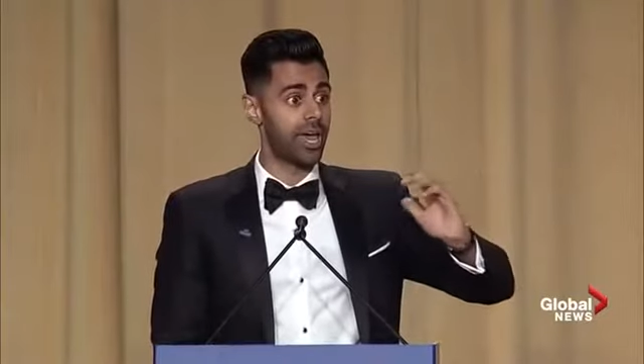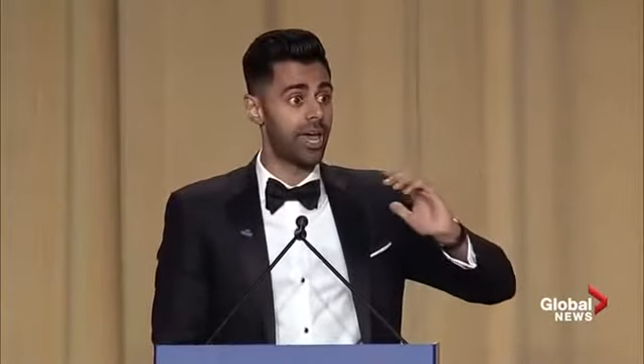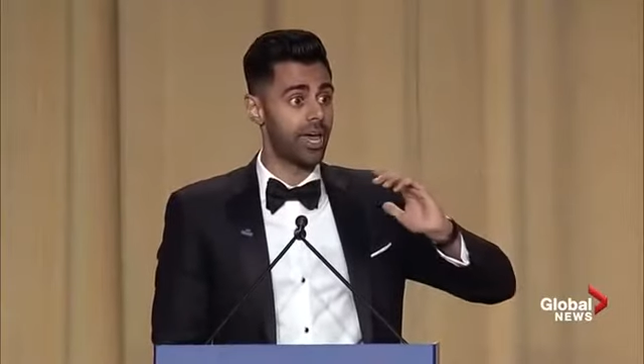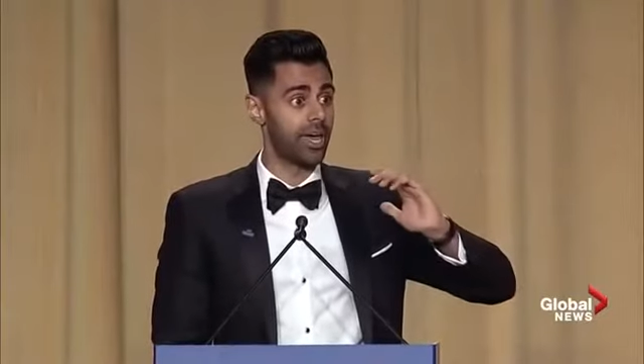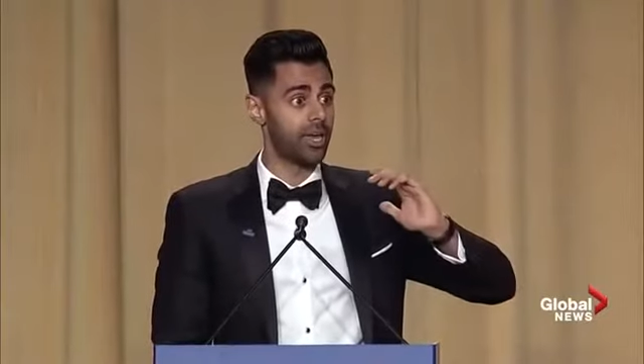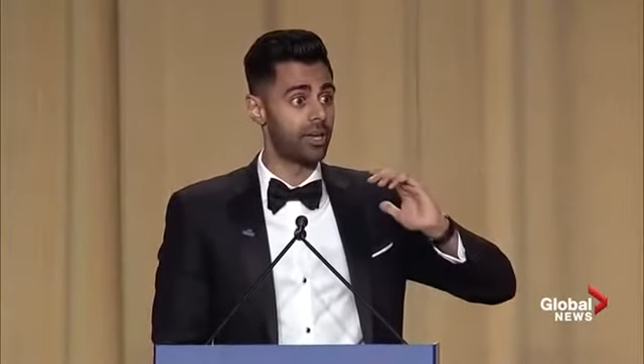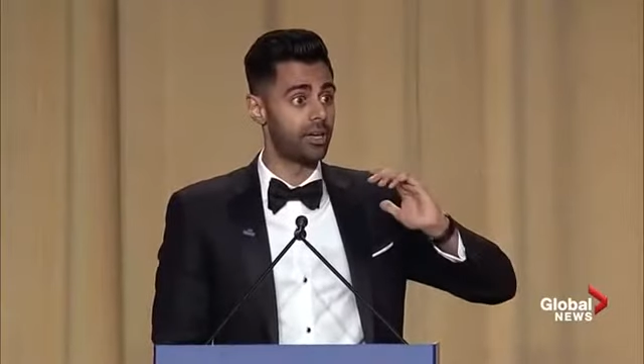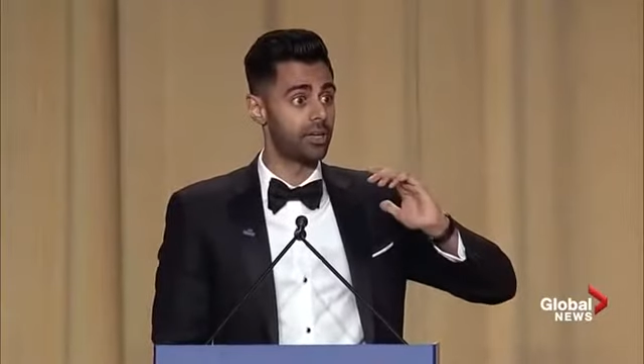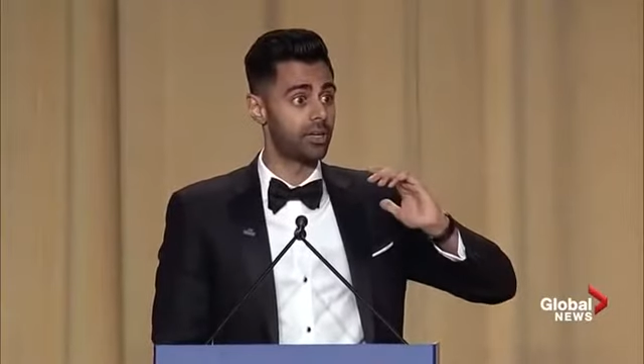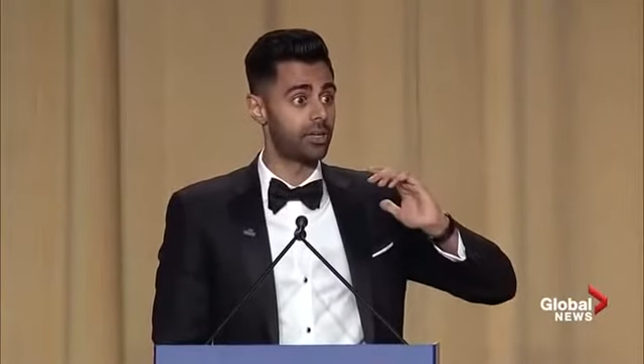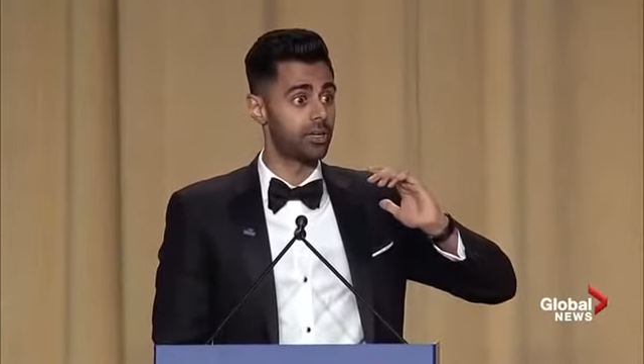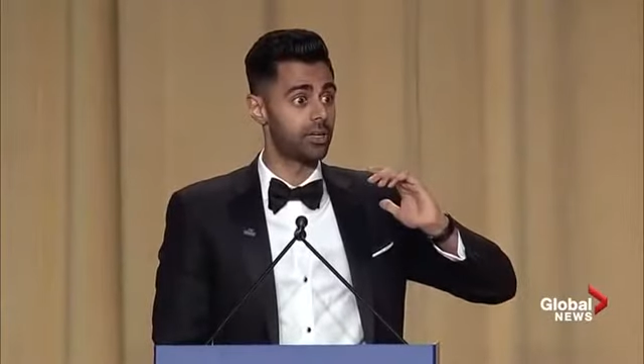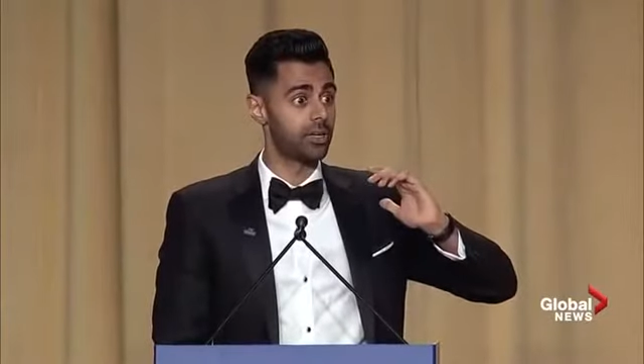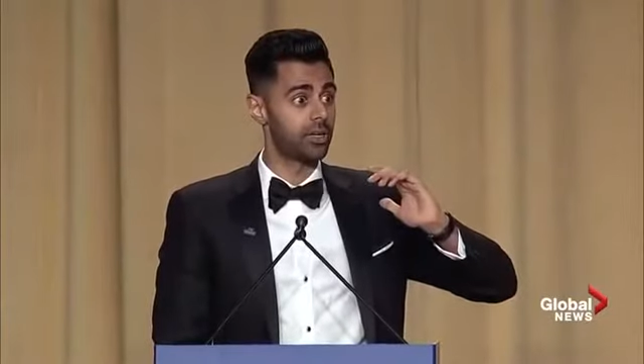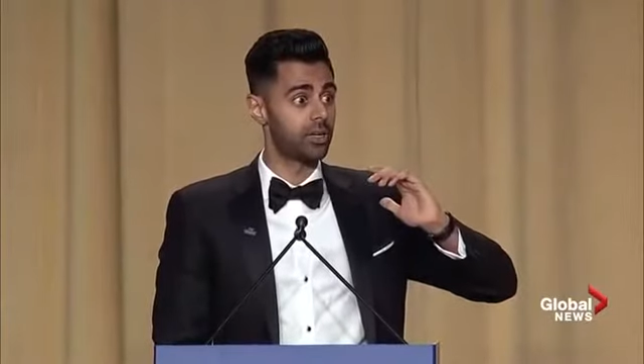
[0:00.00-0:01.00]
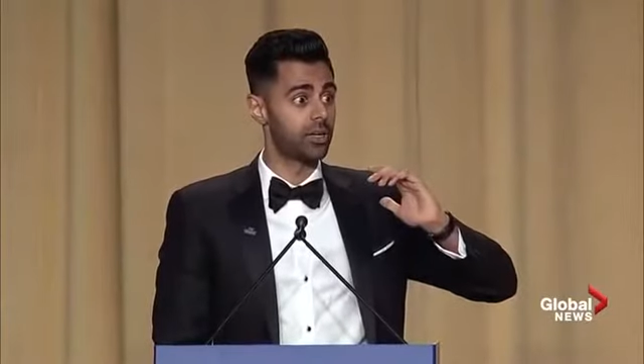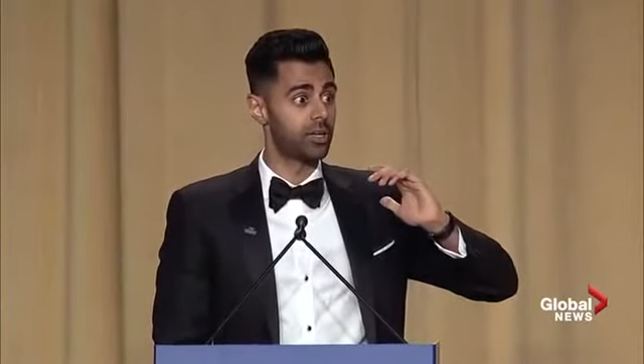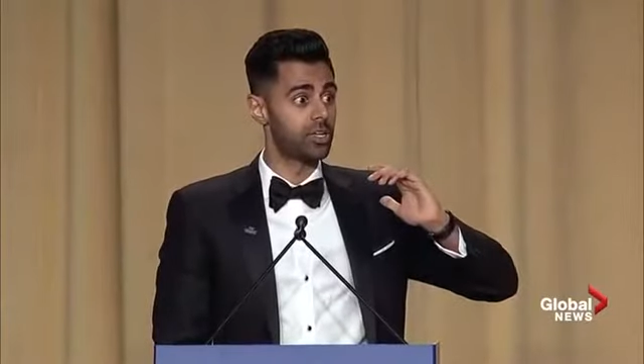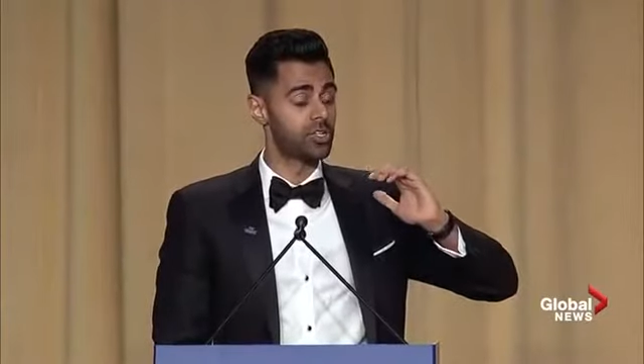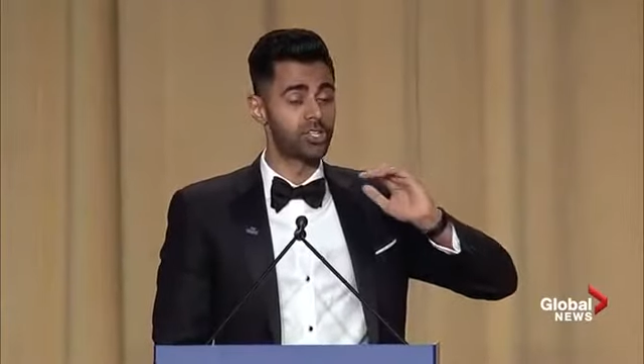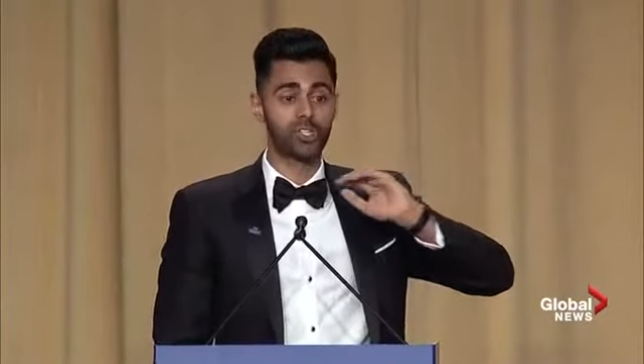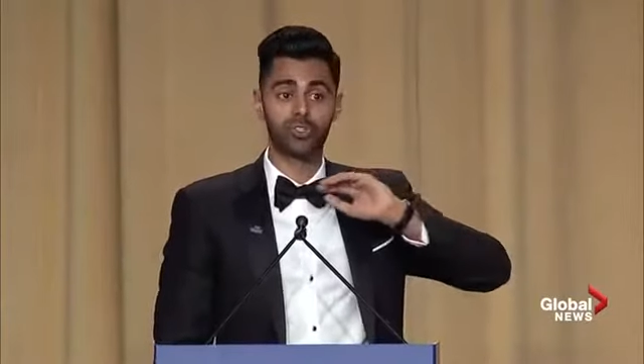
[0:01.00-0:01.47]
and
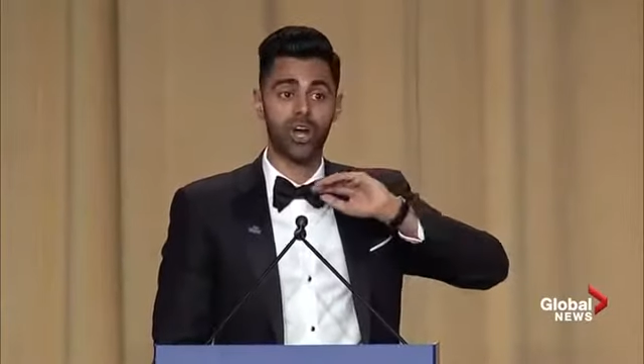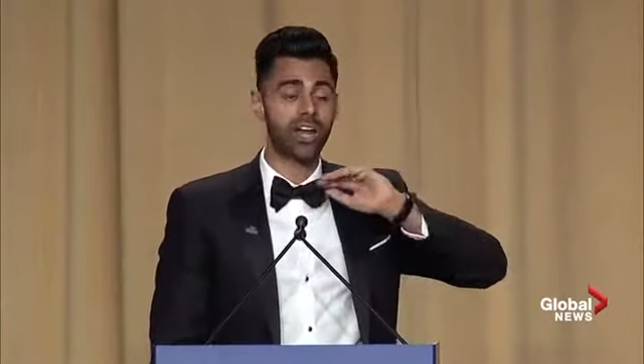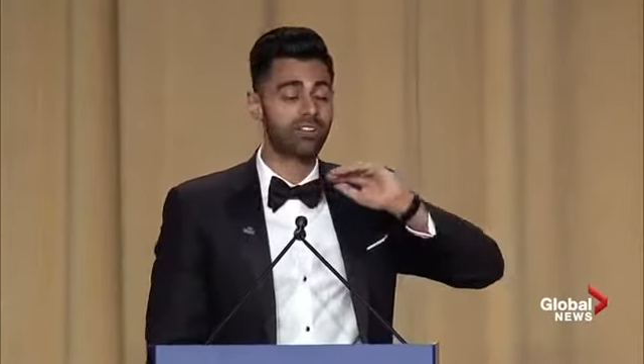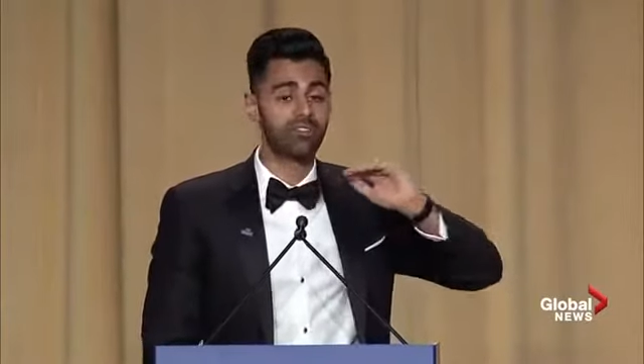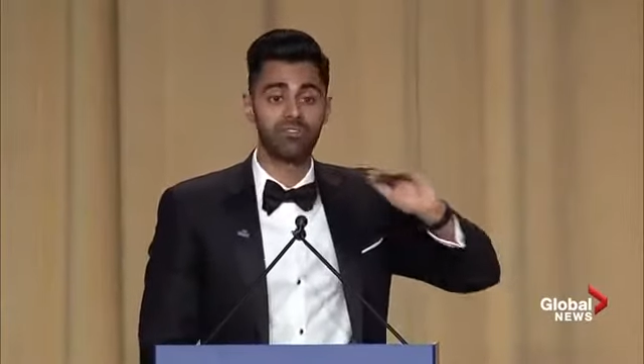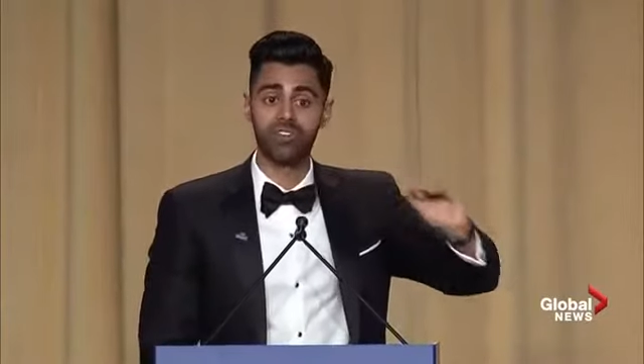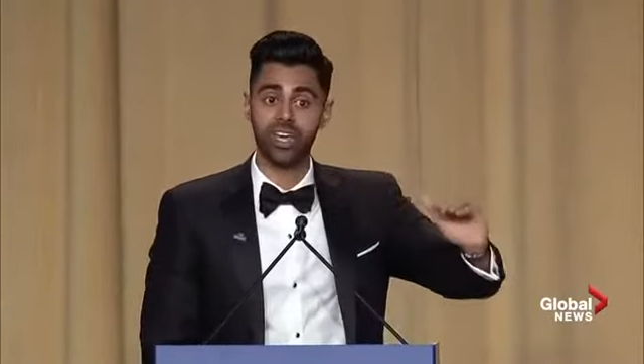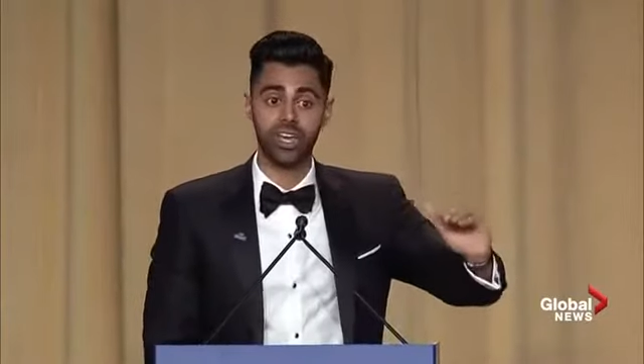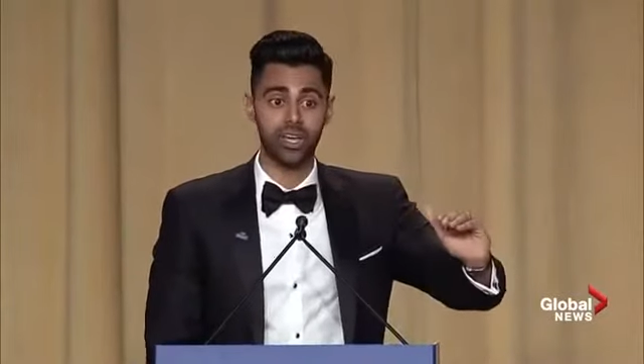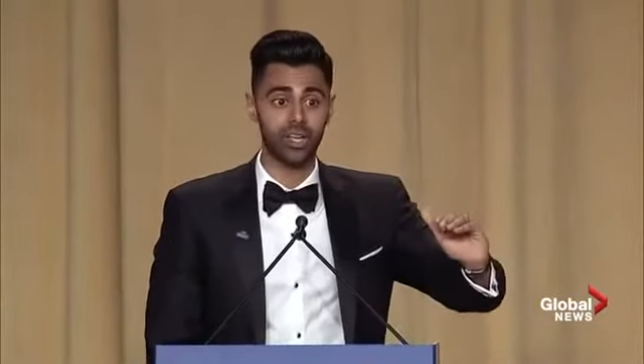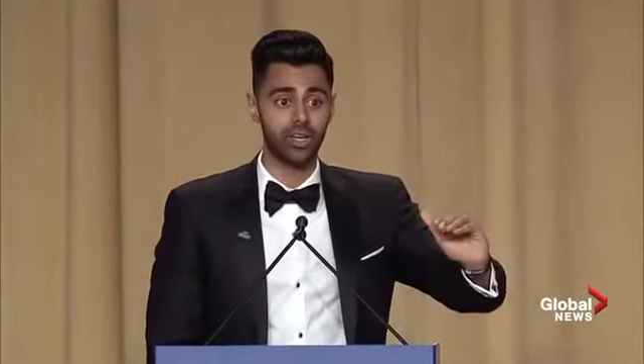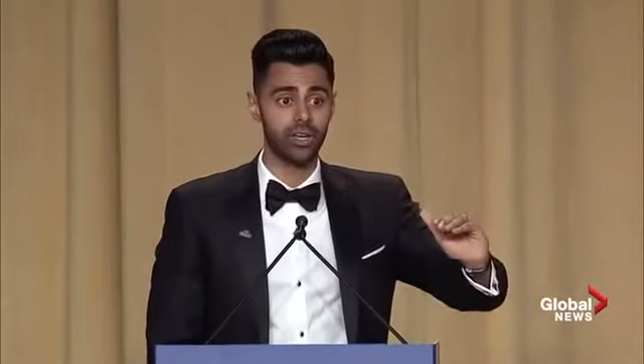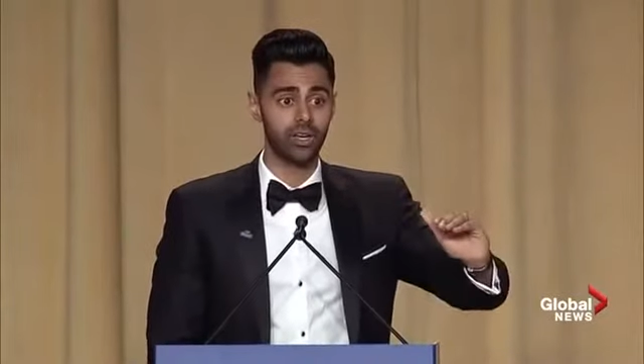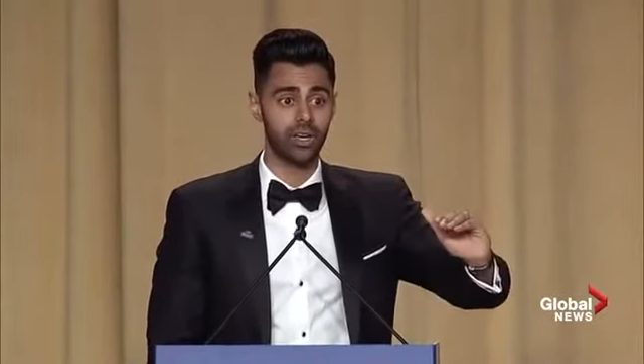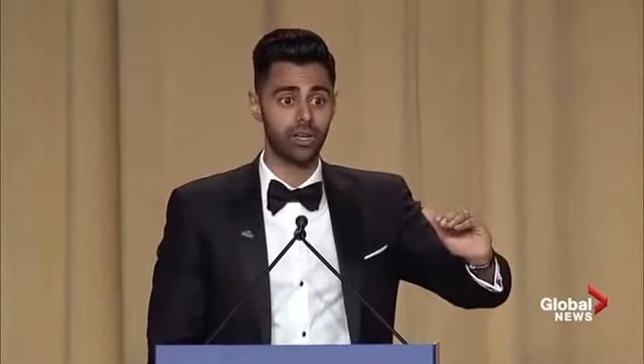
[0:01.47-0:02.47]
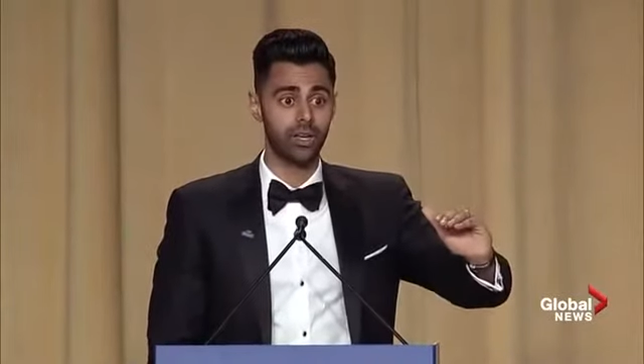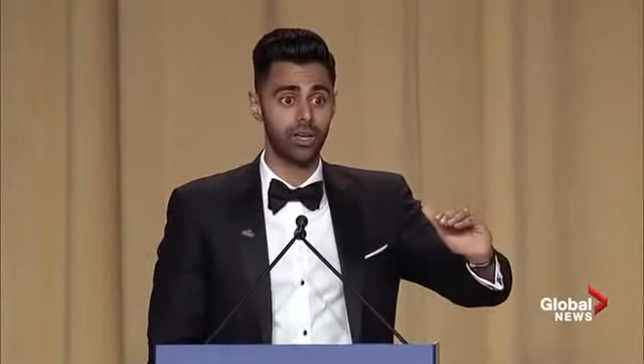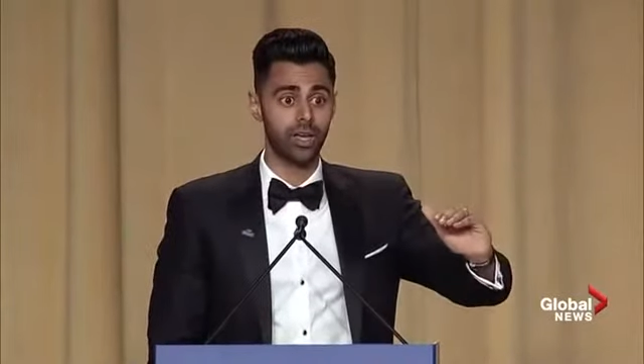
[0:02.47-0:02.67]
just try to fit in